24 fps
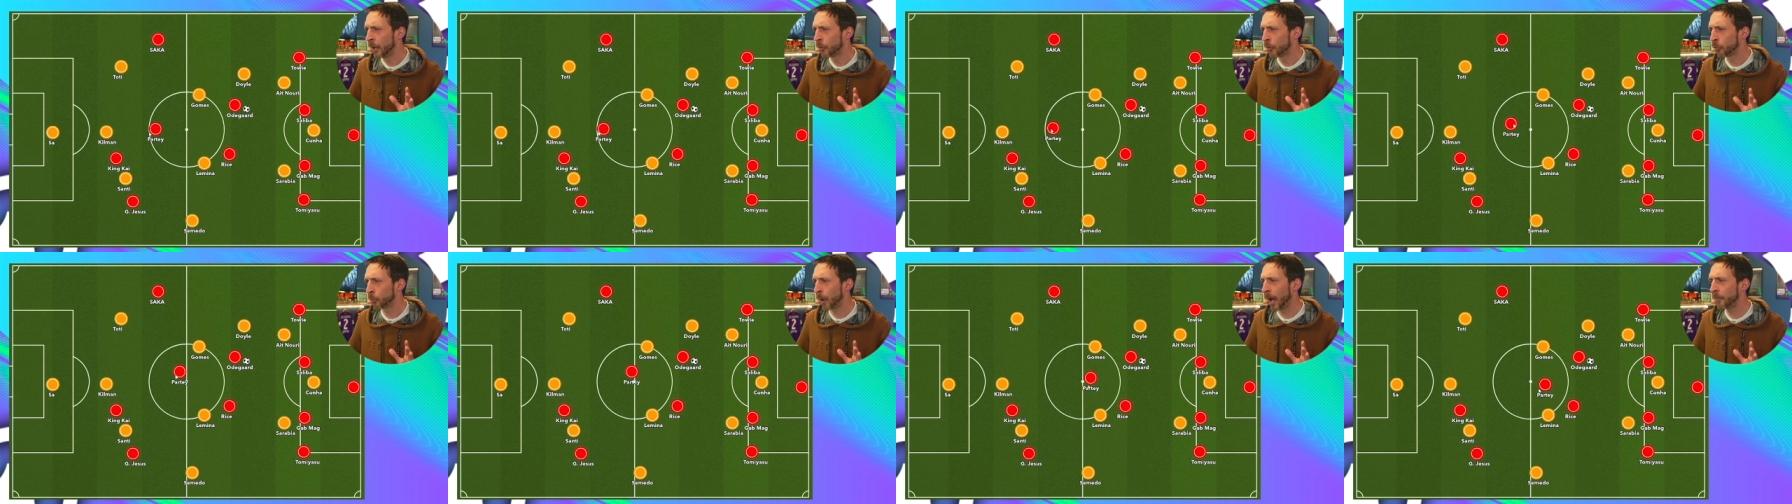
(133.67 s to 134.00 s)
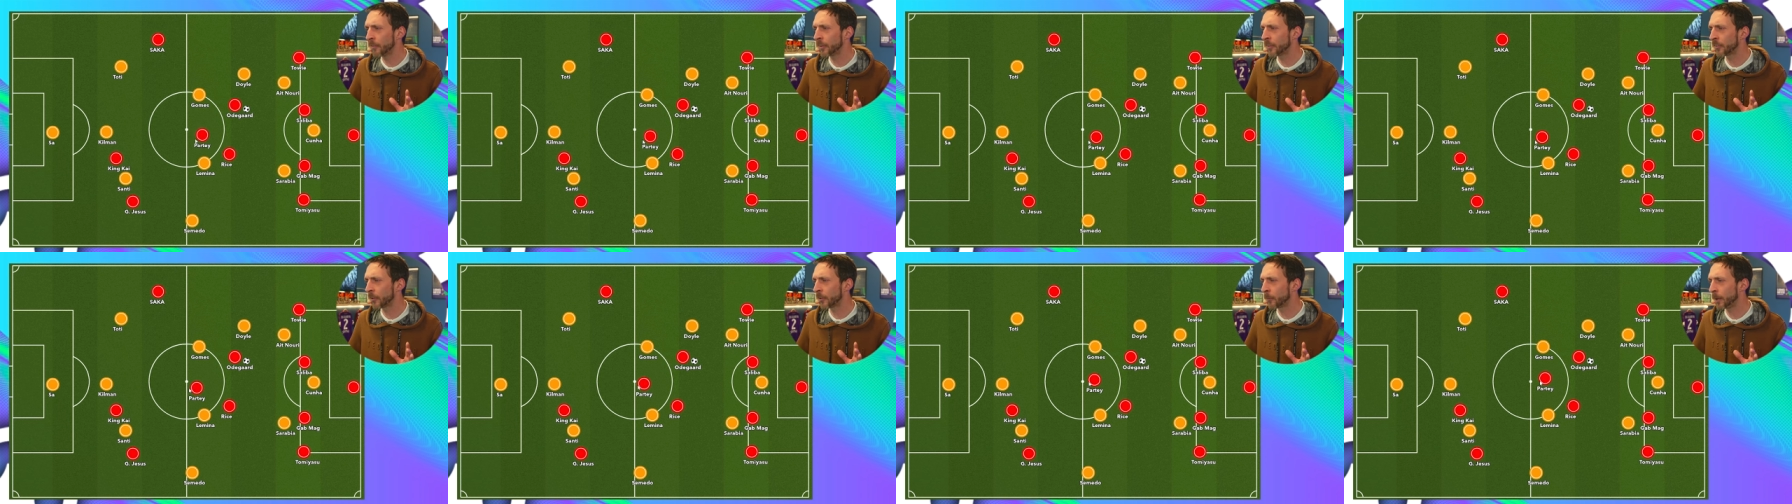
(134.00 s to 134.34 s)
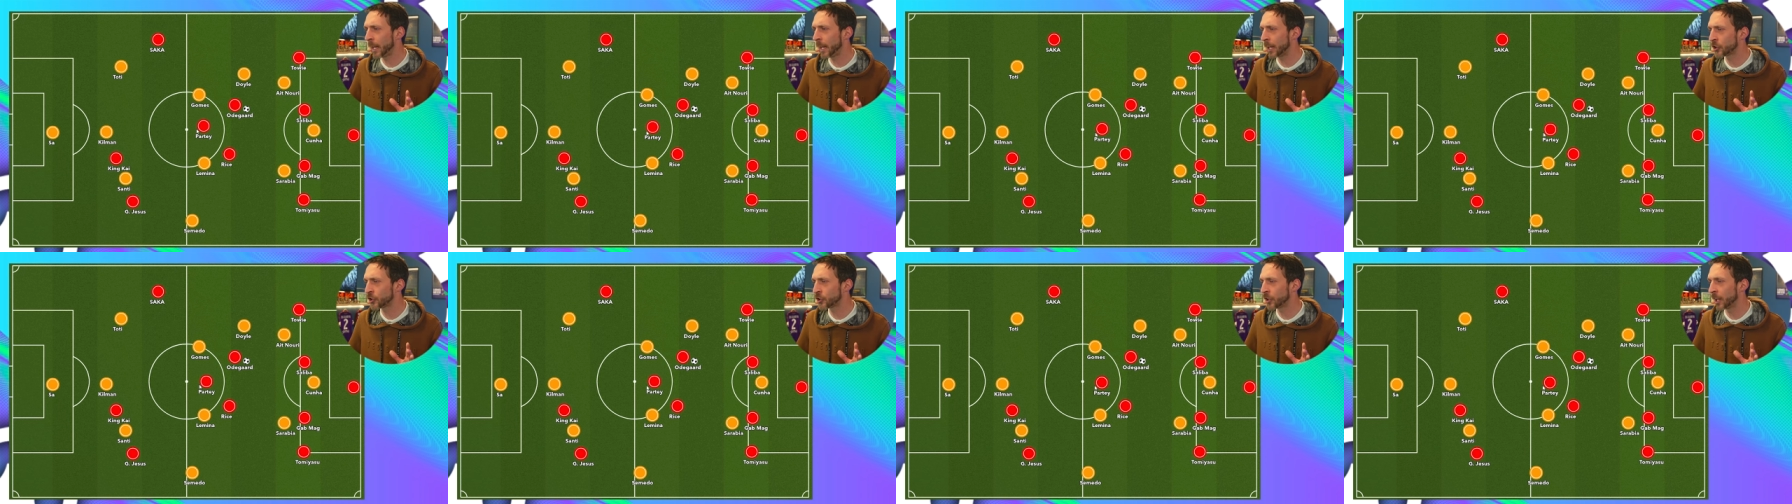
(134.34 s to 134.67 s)
So having
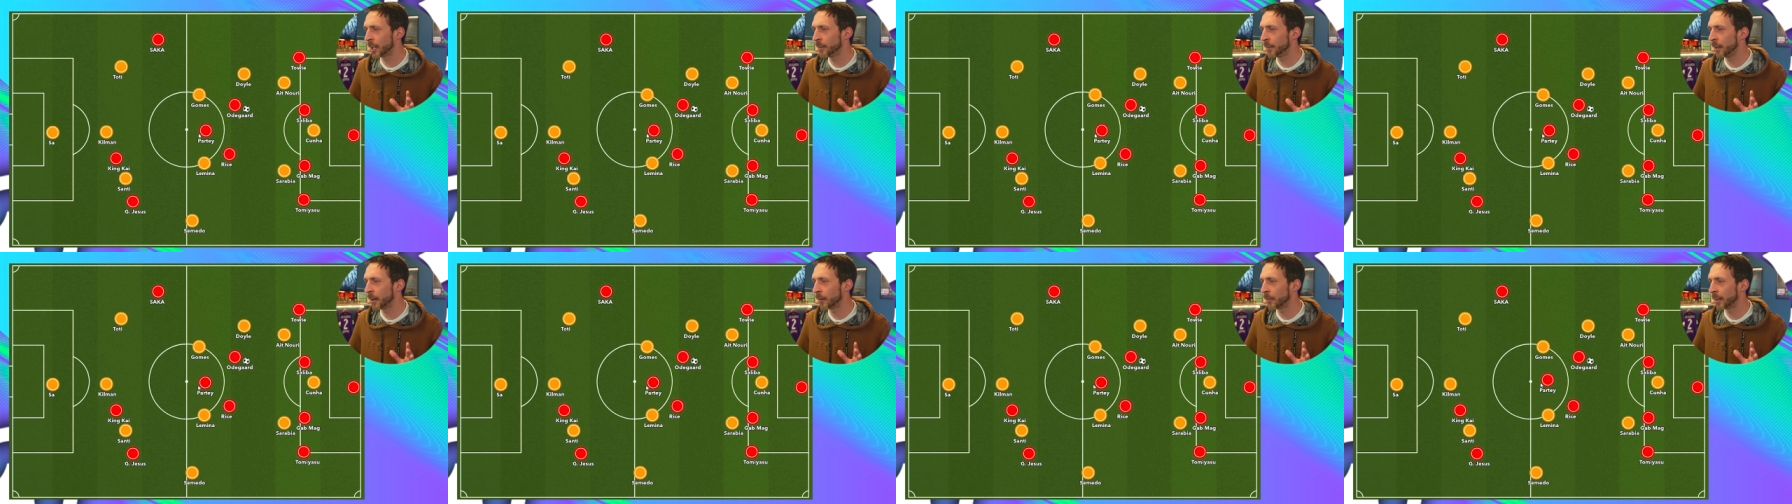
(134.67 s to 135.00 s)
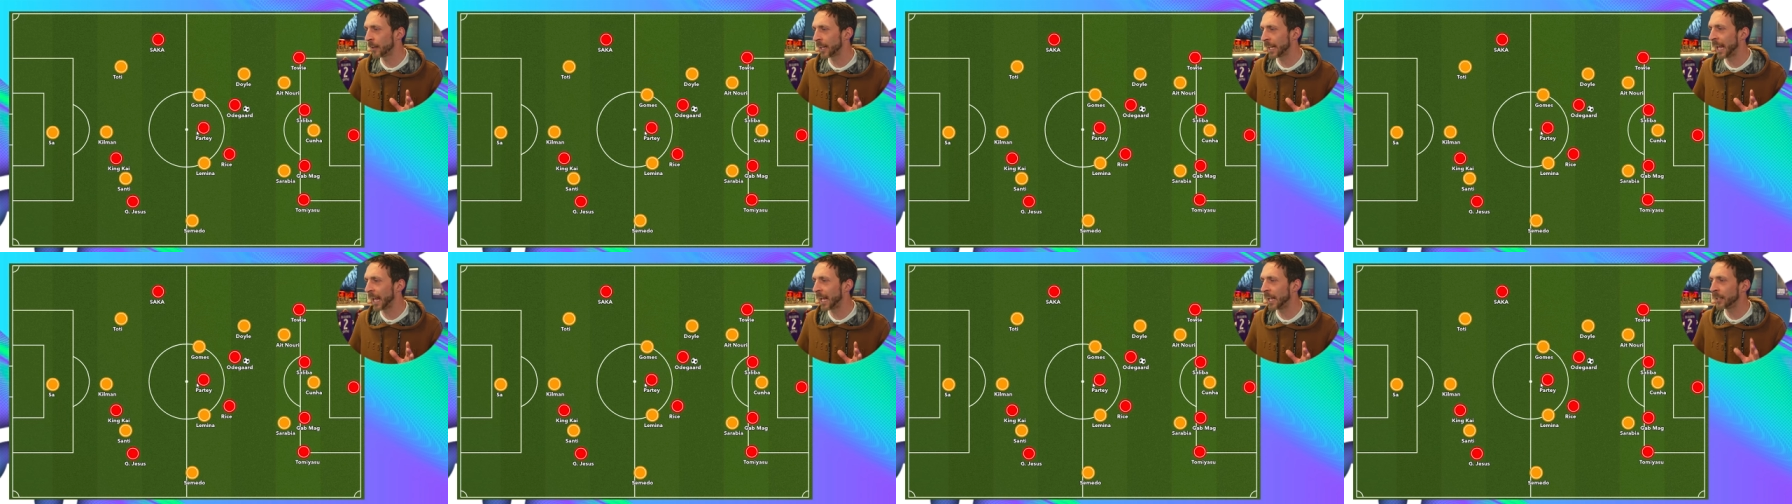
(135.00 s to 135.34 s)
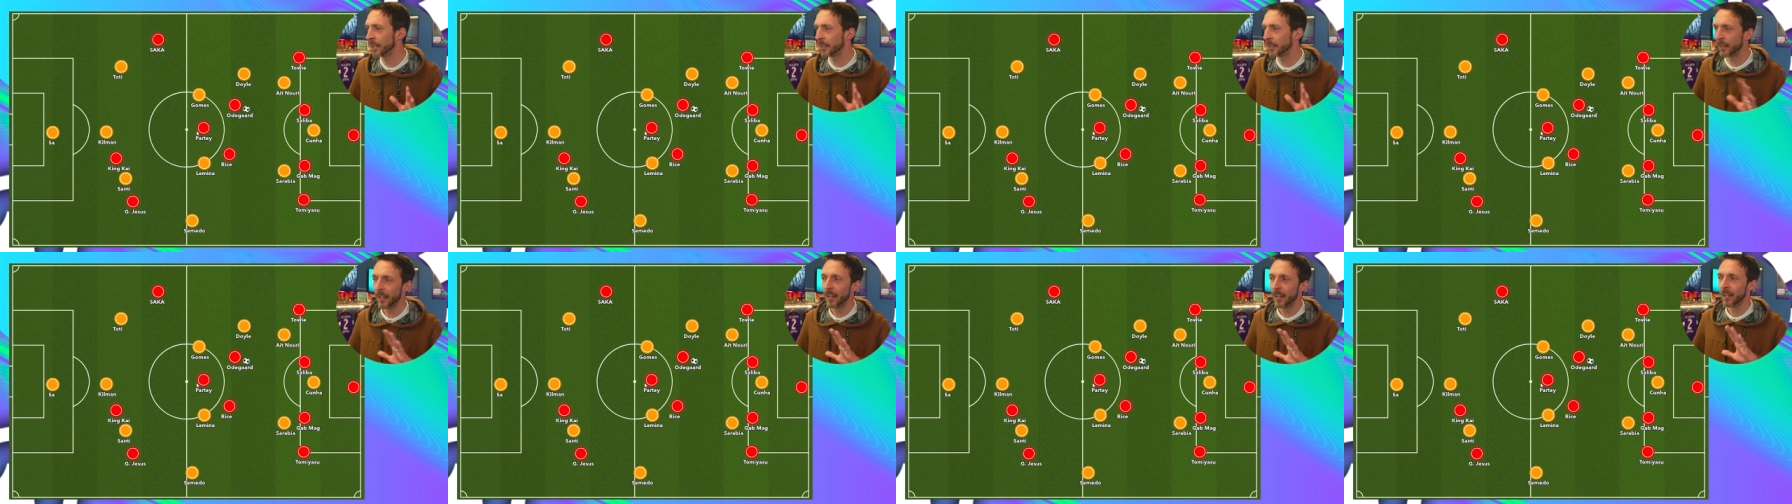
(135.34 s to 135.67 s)
someone extra in there that
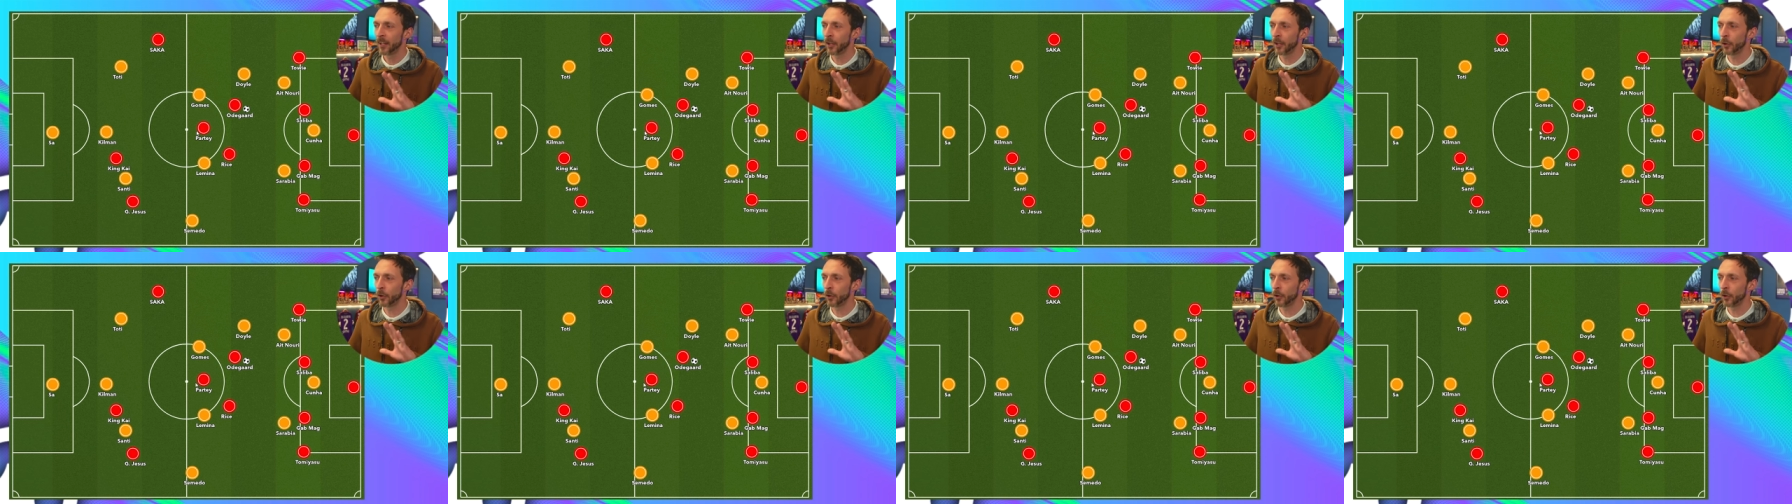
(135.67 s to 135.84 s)
can,